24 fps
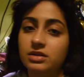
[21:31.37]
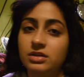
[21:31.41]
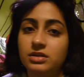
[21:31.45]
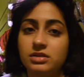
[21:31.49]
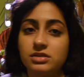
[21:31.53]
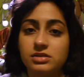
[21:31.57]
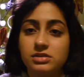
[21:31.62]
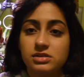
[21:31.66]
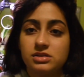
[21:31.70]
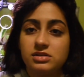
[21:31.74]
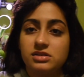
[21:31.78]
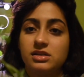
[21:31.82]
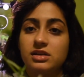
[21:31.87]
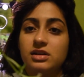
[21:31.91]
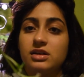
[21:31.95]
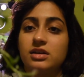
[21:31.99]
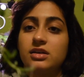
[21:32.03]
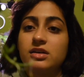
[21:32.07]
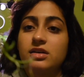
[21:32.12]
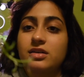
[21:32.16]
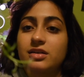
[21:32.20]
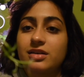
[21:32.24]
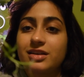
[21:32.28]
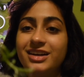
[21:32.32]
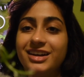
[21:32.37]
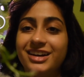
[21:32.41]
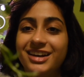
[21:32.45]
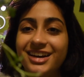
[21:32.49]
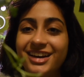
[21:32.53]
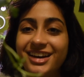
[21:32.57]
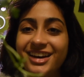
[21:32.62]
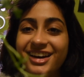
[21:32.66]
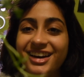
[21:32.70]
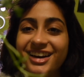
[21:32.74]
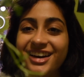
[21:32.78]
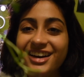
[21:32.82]
sick.
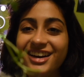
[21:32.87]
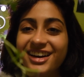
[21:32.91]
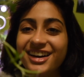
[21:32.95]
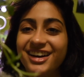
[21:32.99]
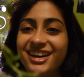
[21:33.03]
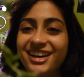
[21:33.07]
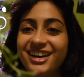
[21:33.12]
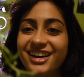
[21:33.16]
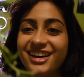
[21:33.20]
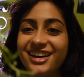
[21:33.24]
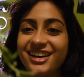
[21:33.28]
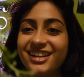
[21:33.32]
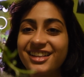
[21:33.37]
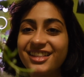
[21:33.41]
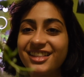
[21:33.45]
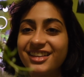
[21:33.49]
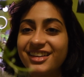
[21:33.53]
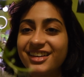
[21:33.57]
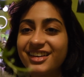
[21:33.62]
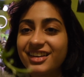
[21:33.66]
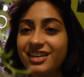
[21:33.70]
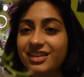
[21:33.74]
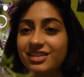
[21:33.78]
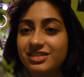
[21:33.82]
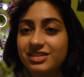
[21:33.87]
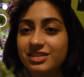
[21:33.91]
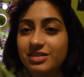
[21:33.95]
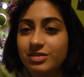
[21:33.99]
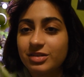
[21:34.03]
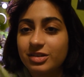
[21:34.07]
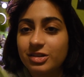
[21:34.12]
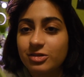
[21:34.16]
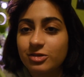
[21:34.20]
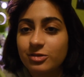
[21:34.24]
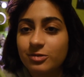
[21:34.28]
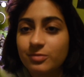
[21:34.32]
Like, you see
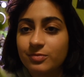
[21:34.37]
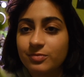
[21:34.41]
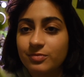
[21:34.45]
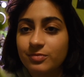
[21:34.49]
this one,